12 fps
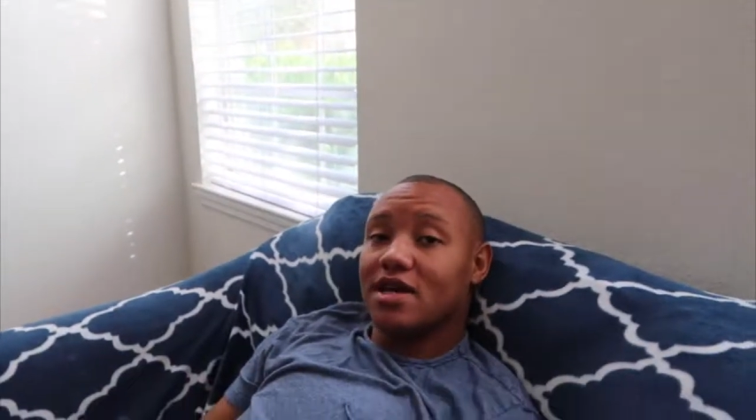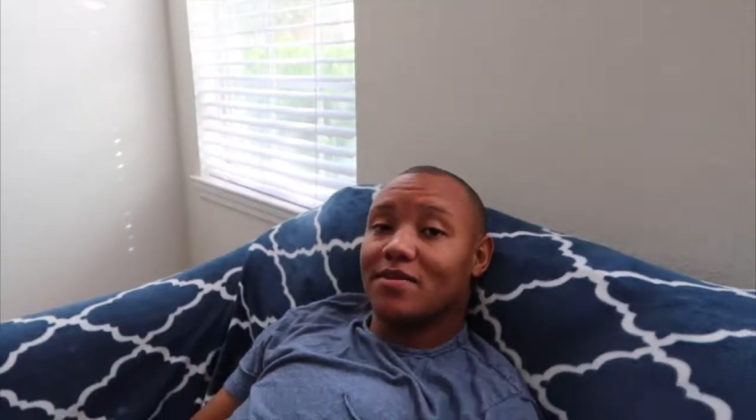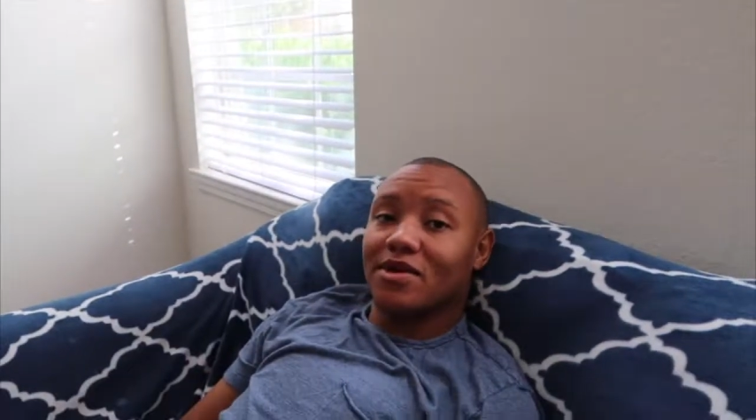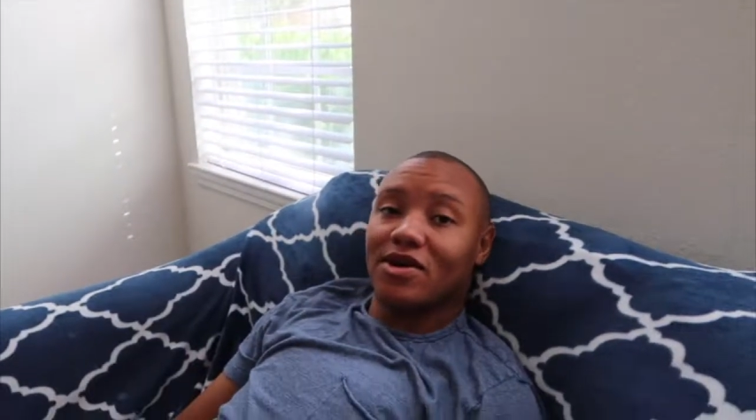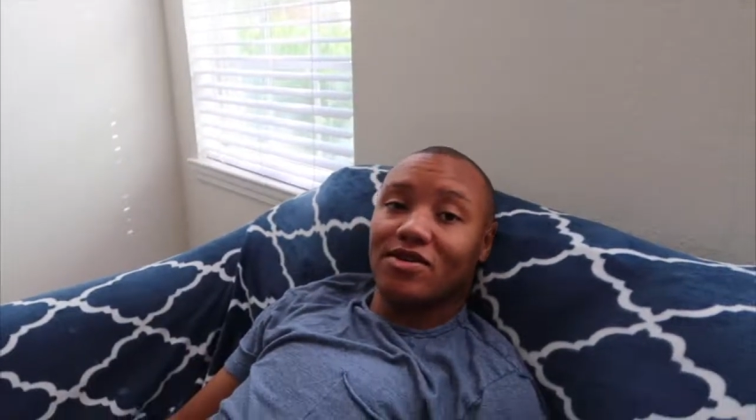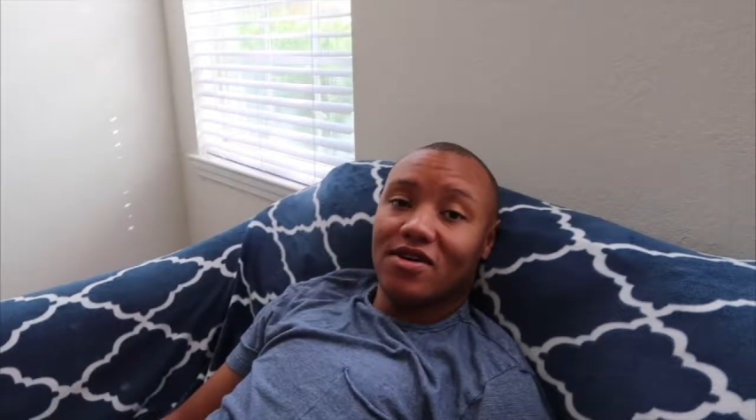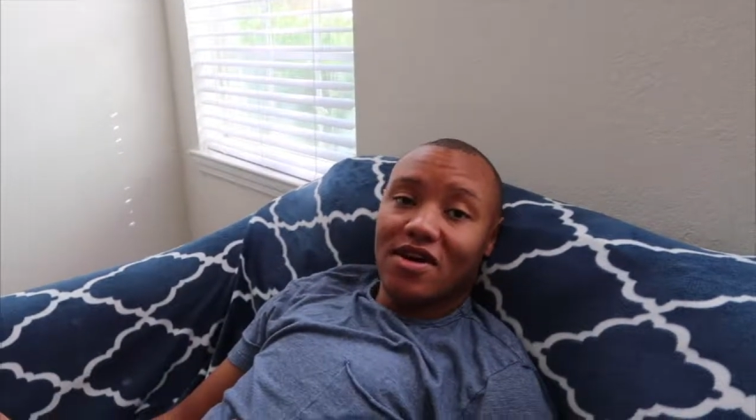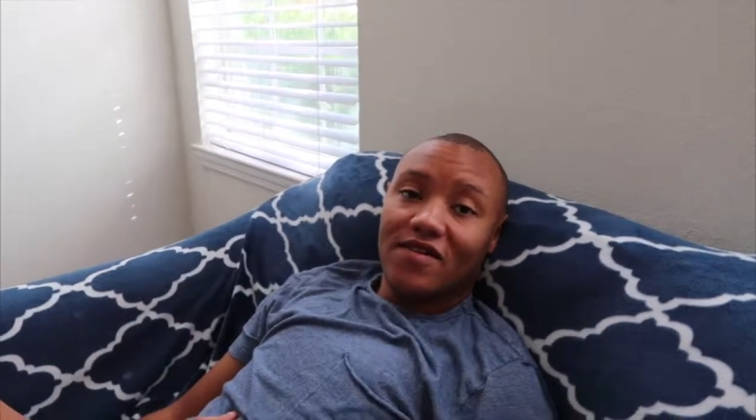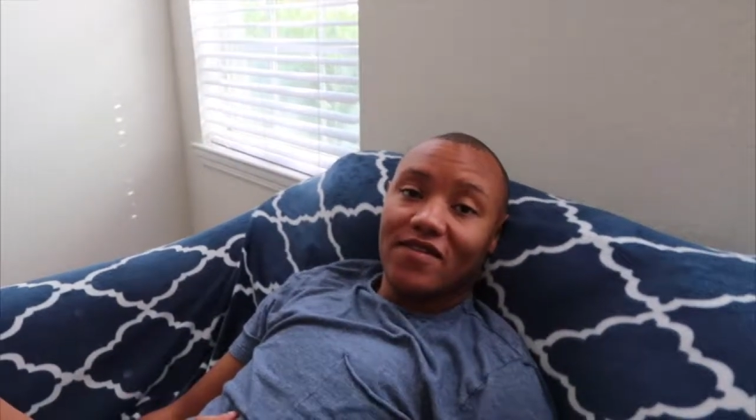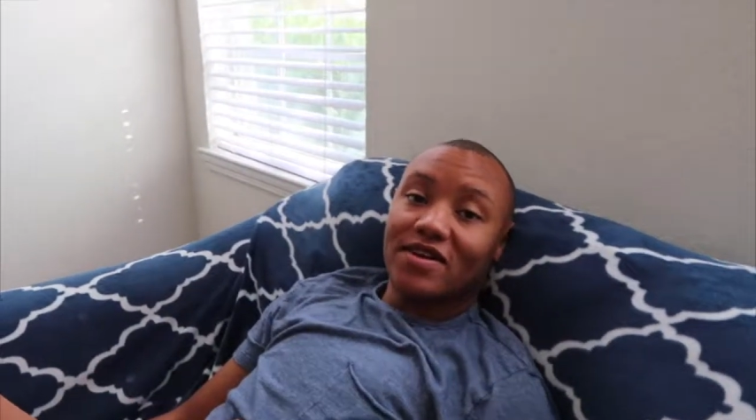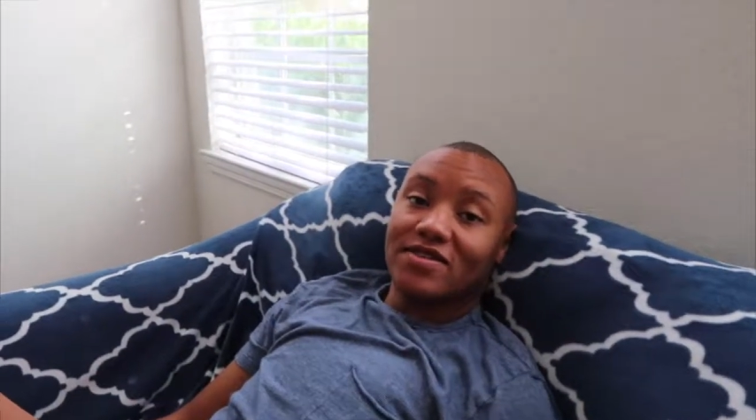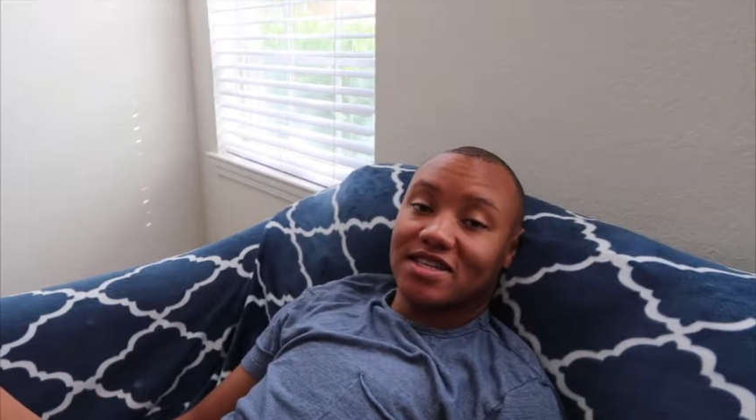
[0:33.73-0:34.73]
time ago,
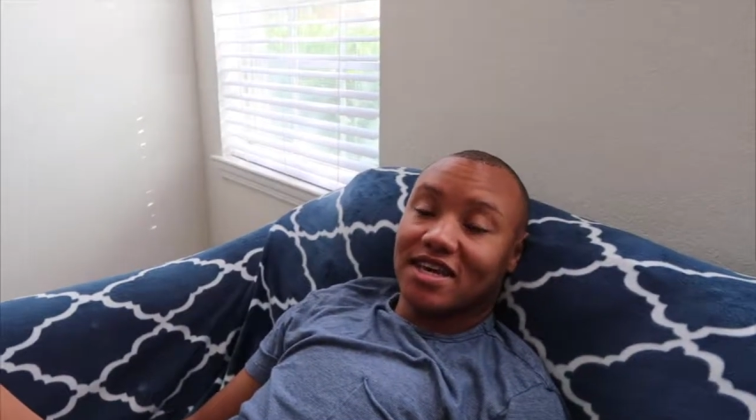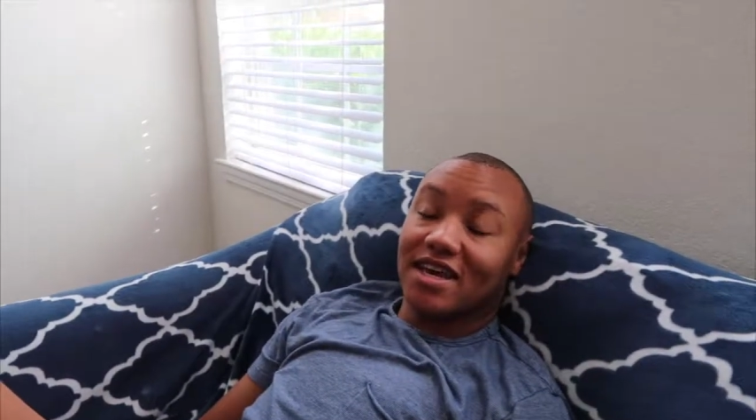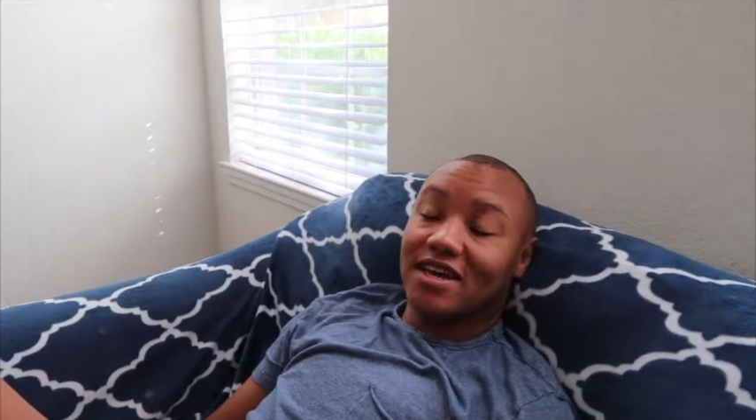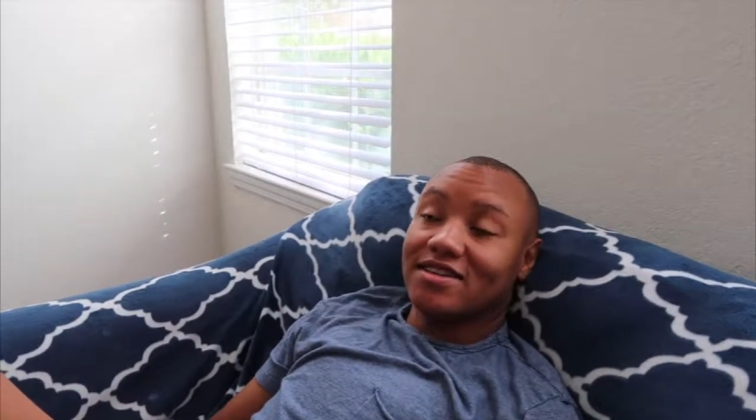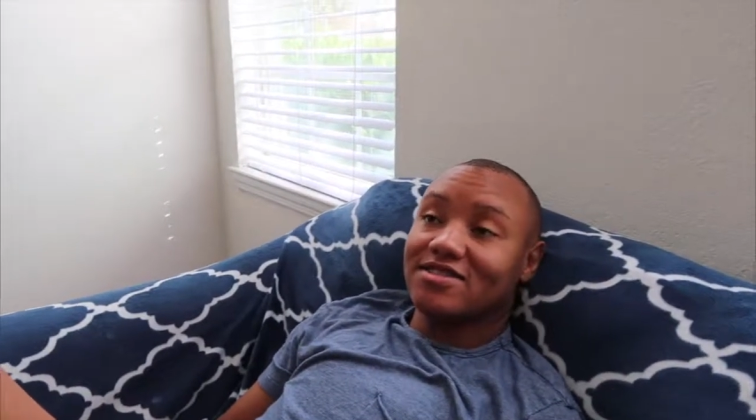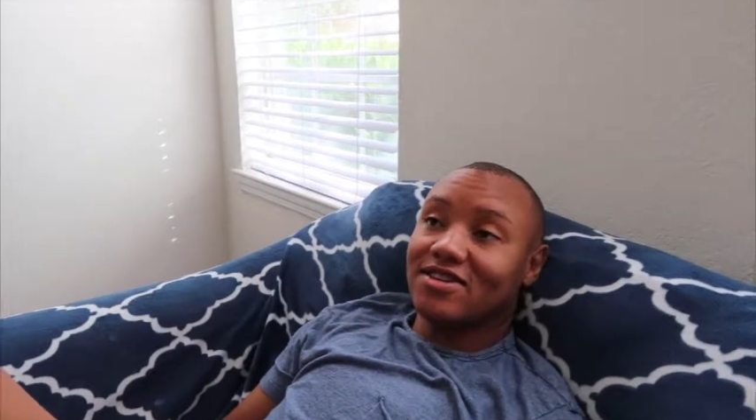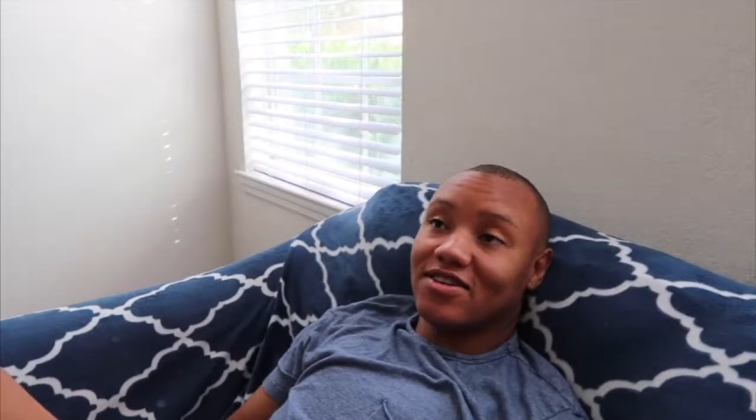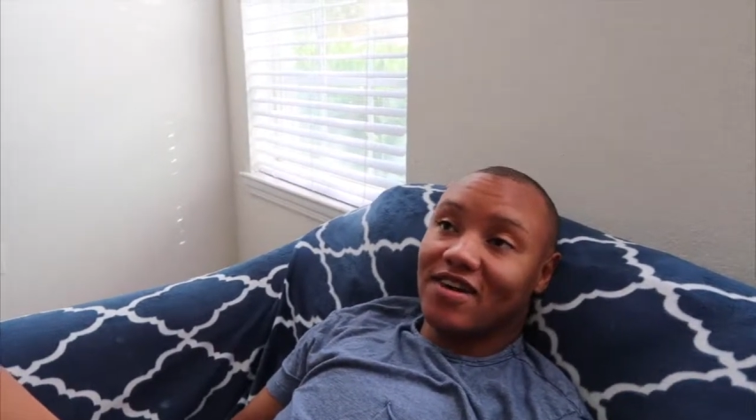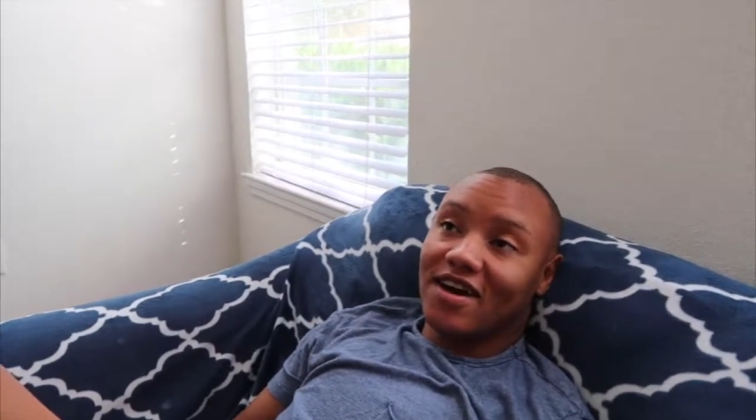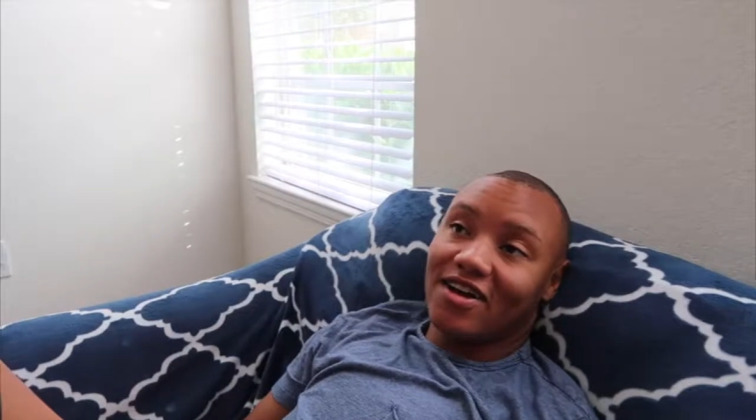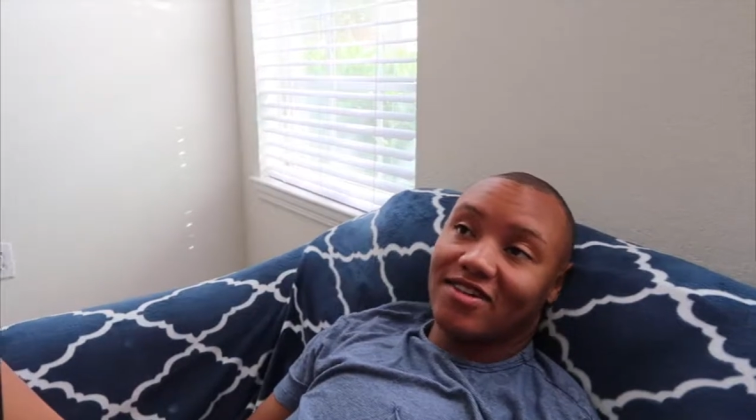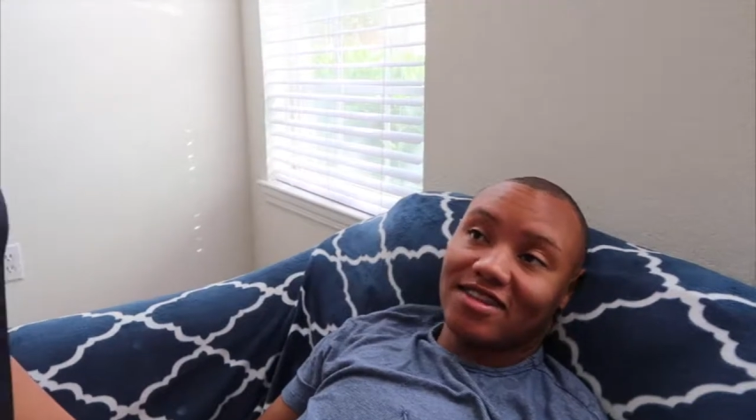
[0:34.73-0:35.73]
when I was a kid, so
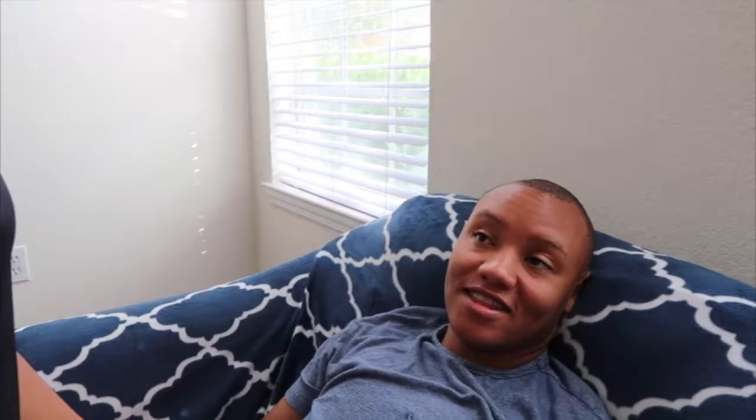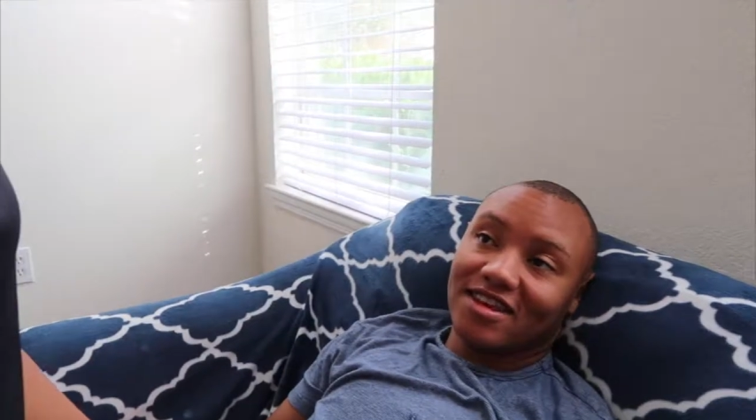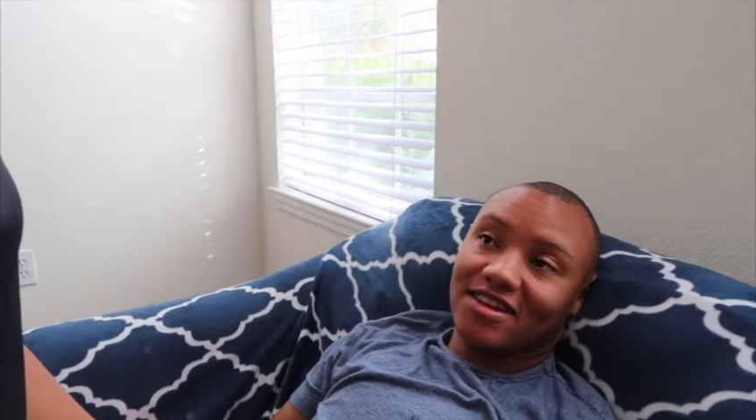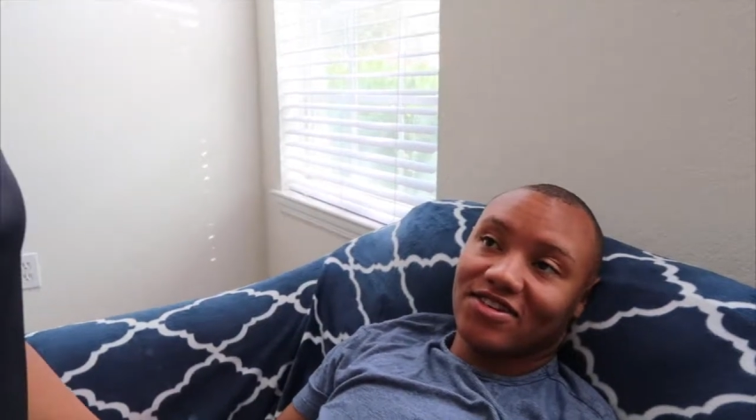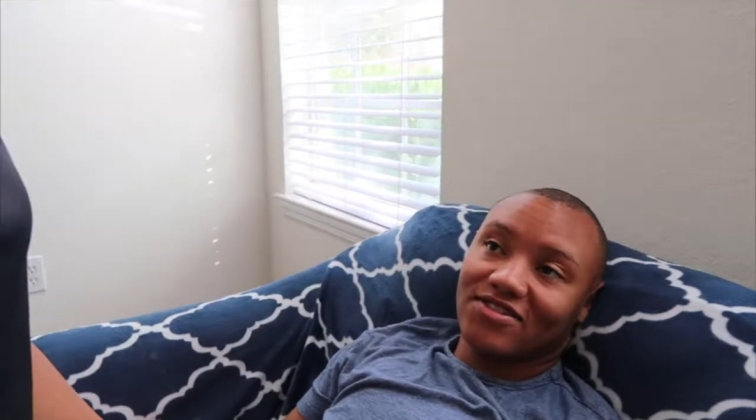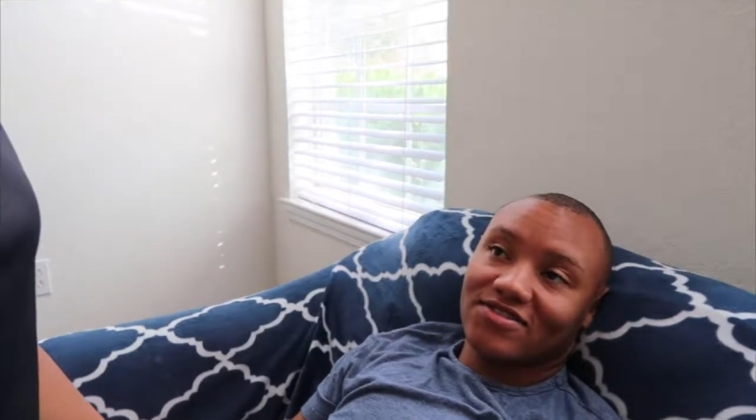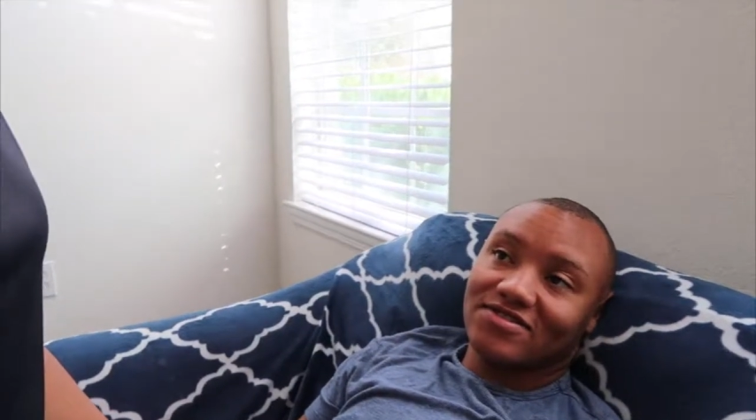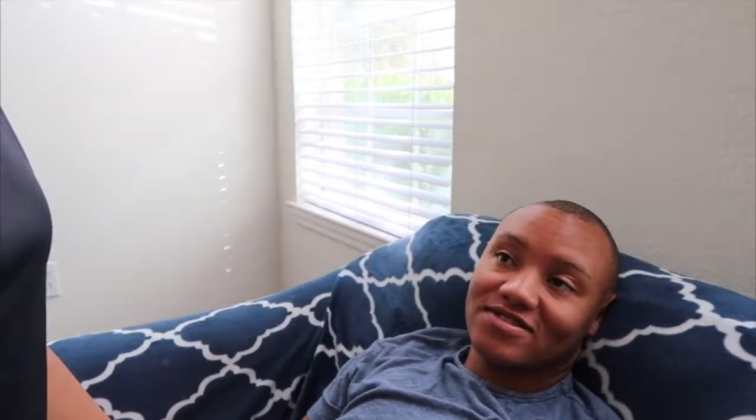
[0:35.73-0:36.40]
I really like it.